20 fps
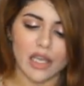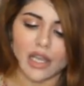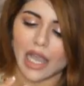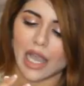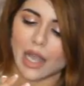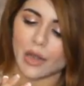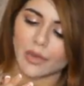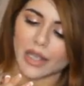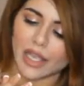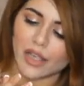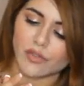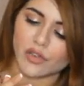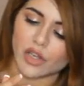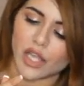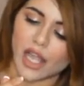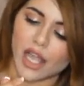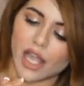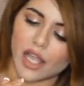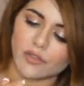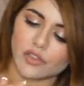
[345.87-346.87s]
However,
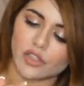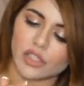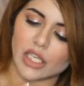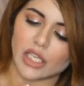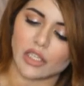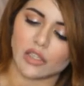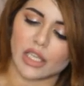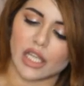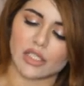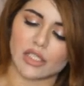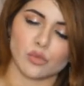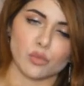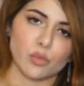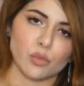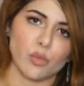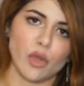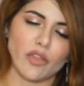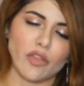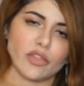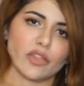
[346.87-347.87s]
I have to tell you guys
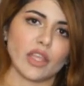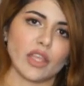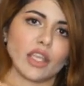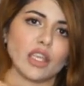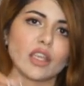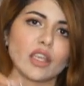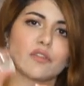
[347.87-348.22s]
one thing.